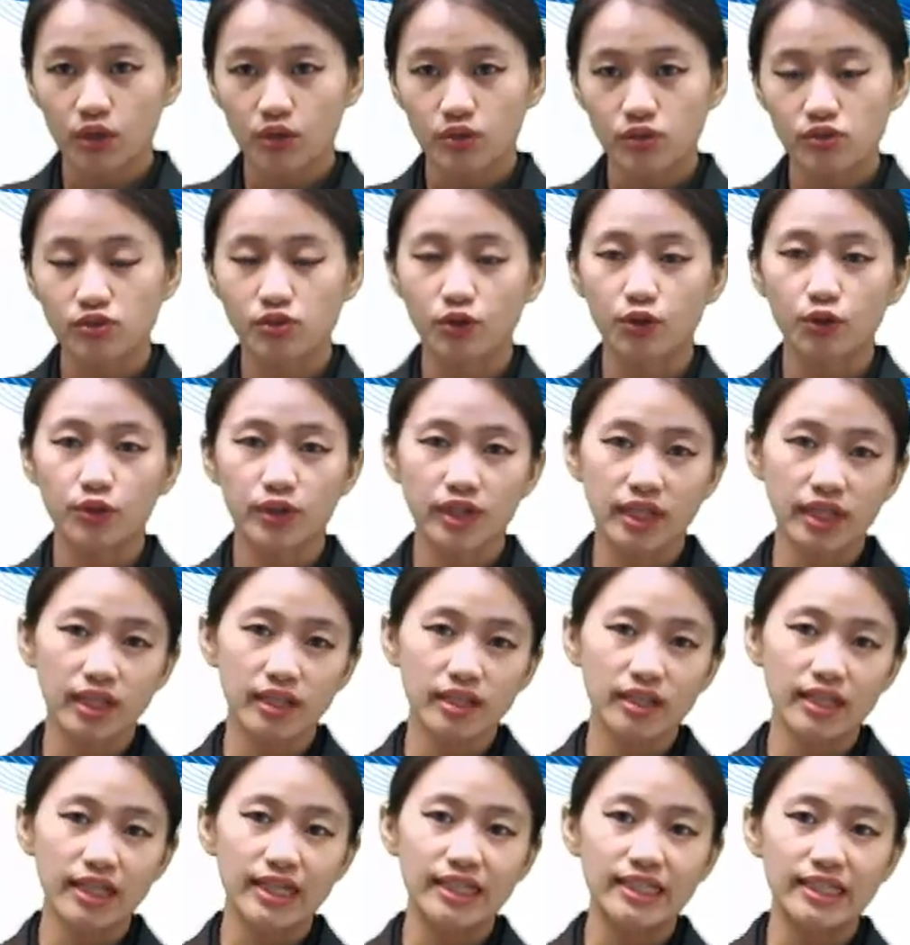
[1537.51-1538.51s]
So
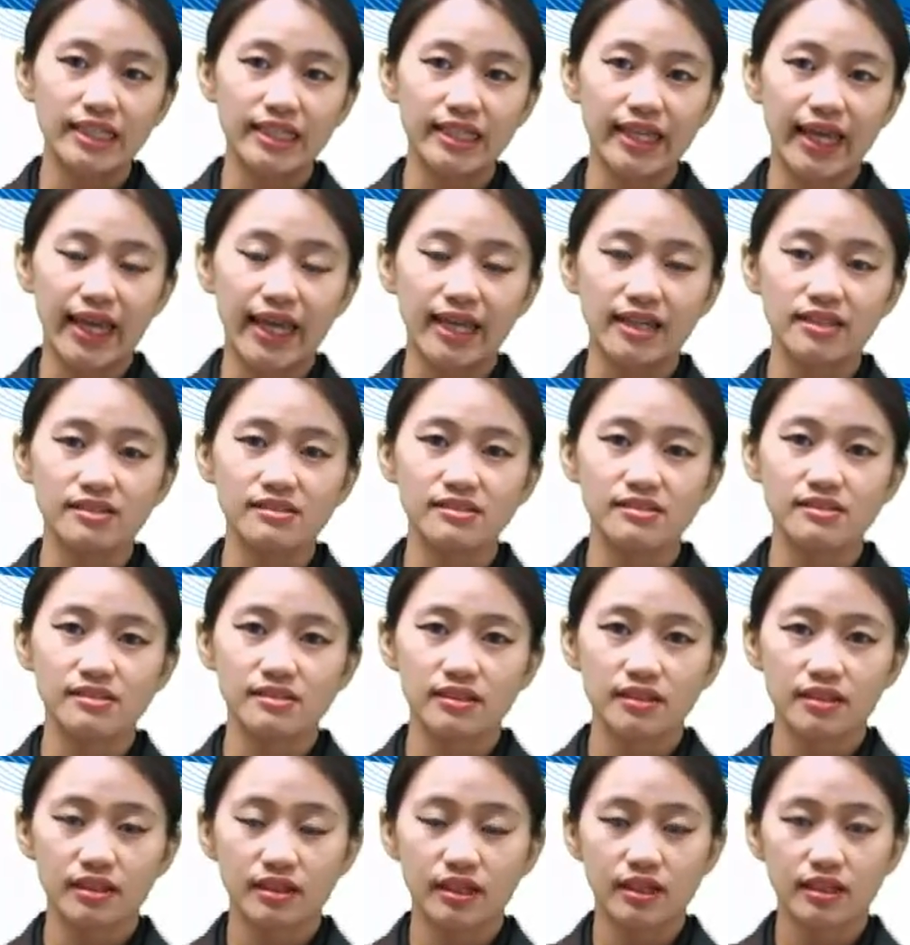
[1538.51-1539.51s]
here indicates
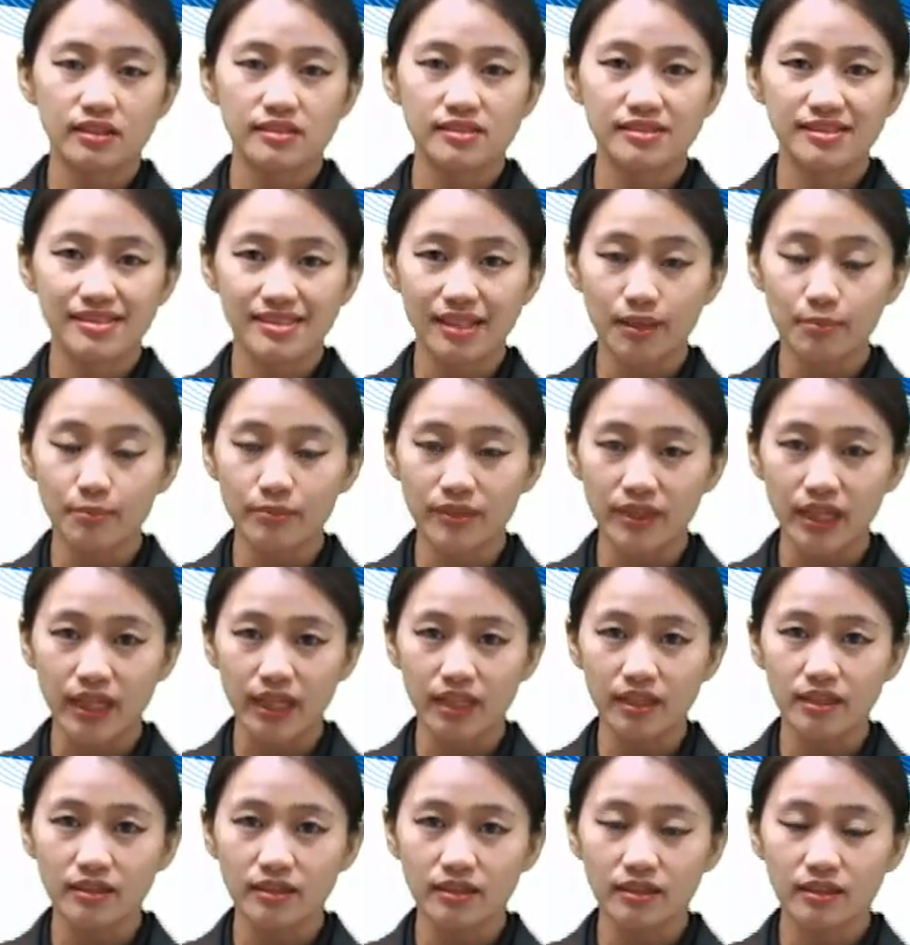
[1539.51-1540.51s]

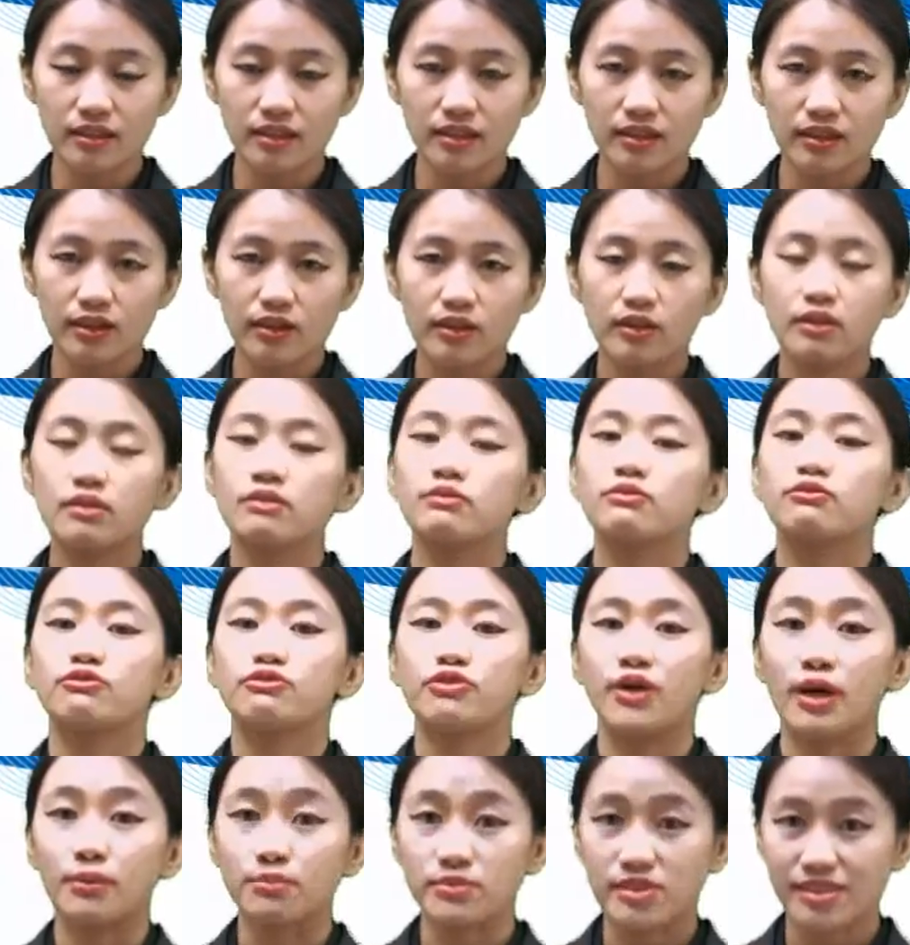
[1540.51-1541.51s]
something
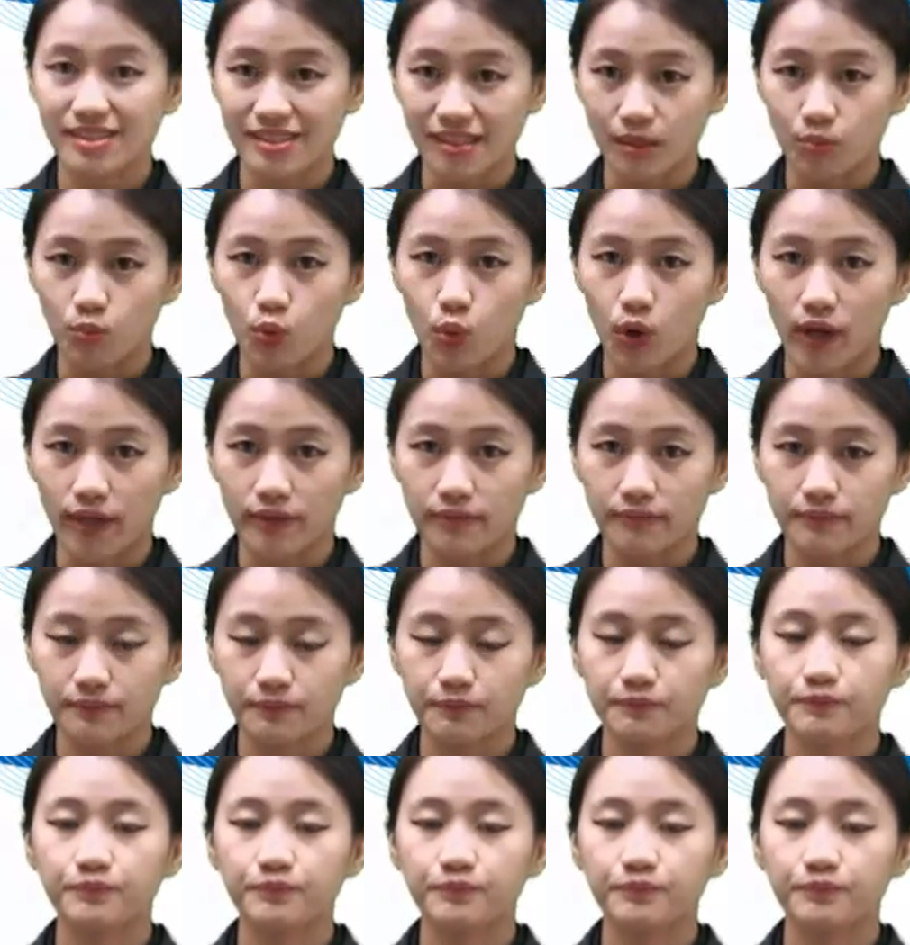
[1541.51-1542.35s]
from someone.